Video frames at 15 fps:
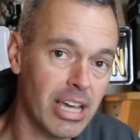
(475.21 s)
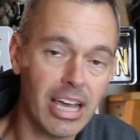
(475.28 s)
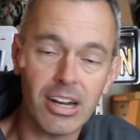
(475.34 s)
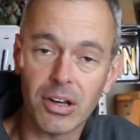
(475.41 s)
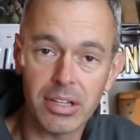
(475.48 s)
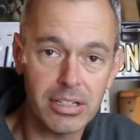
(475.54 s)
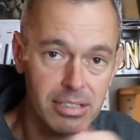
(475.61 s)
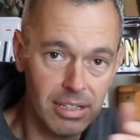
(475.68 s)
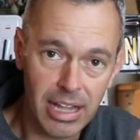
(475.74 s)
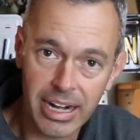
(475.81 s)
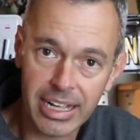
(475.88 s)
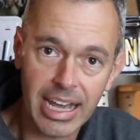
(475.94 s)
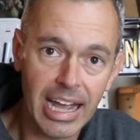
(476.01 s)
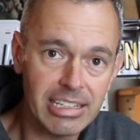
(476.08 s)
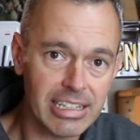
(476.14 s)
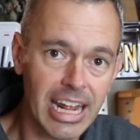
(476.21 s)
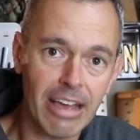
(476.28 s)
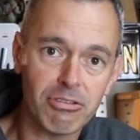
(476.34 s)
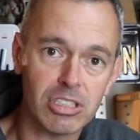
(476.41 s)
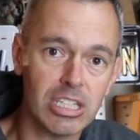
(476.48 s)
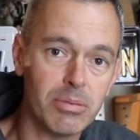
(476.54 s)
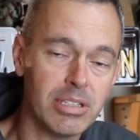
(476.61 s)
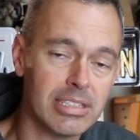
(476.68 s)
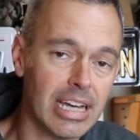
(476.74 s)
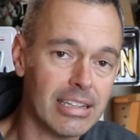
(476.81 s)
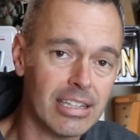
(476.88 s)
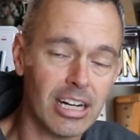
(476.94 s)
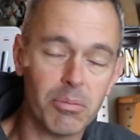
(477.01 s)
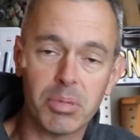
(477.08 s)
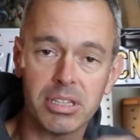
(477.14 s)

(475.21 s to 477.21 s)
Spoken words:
I know there's a lot of guys that have CBs out there,